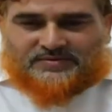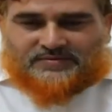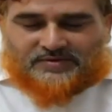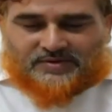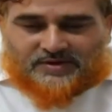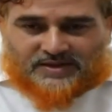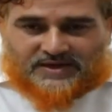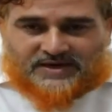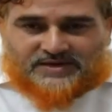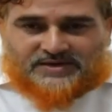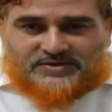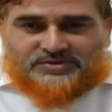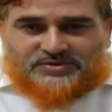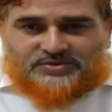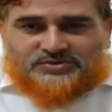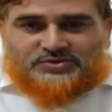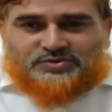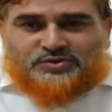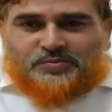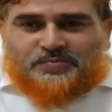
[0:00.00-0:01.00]
For that
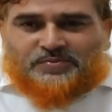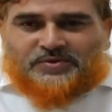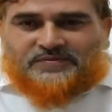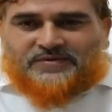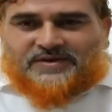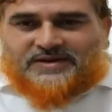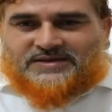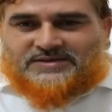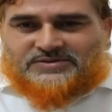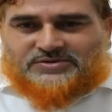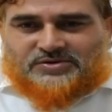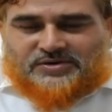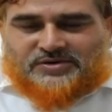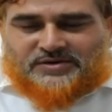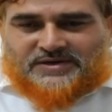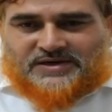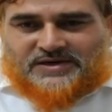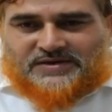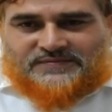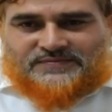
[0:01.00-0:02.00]
you should be very
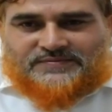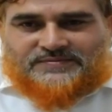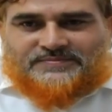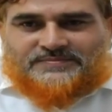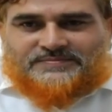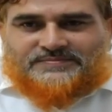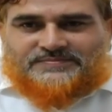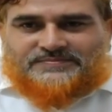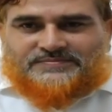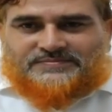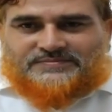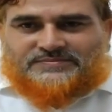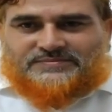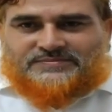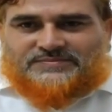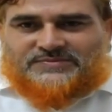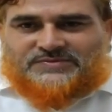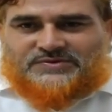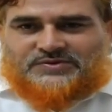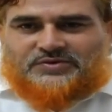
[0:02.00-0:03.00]
strong enough
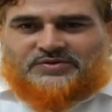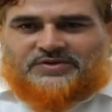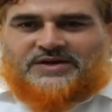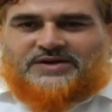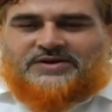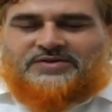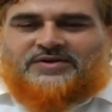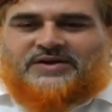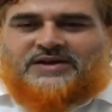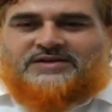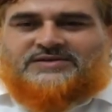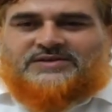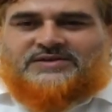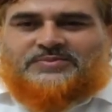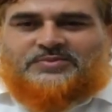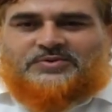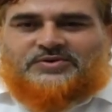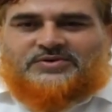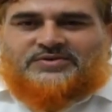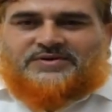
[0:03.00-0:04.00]
so that you can
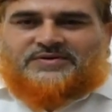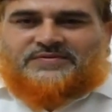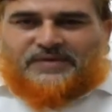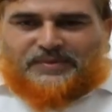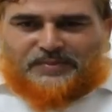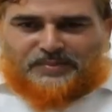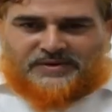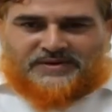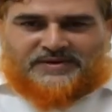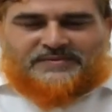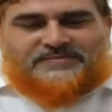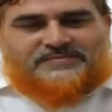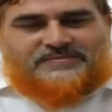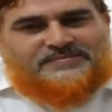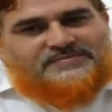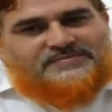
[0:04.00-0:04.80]
support your family.